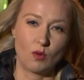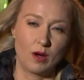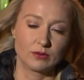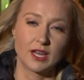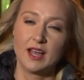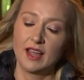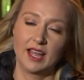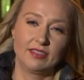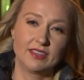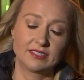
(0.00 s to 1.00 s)
quote.
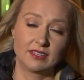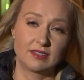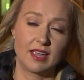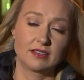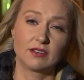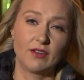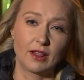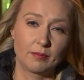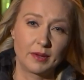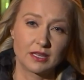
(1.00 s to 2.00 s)
And this is a
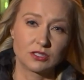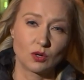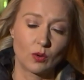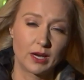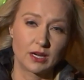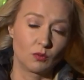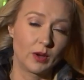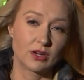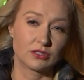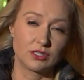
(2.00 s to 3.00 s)
developing story, and
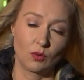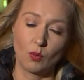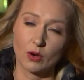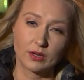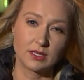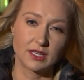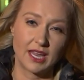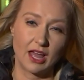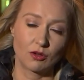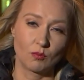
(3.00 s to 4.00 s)
we are still working to
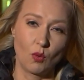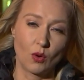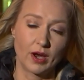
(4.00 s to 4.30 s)
gather more